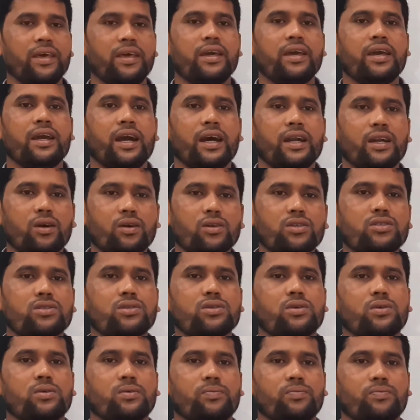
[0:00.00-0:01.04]
And
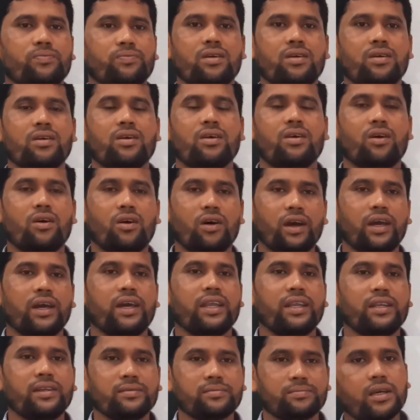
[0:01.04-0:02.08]
also
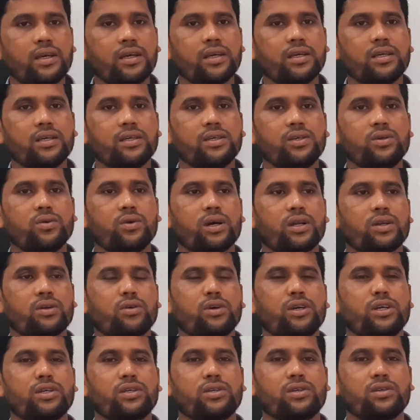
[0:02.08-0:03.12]
when you are
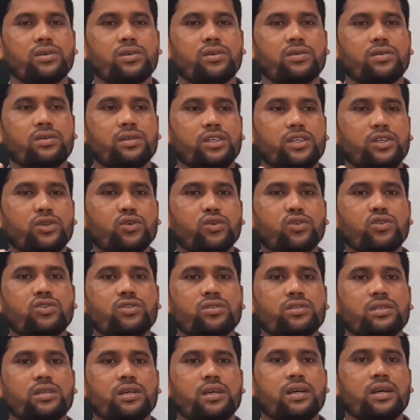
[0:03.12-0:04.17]
going to
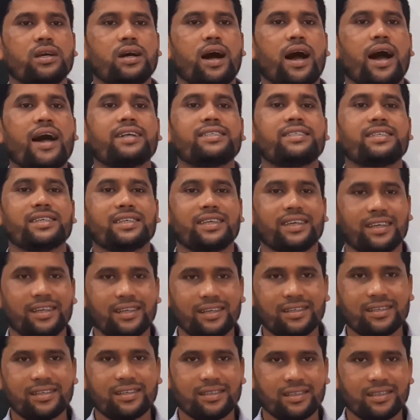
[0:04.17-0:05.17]
use article,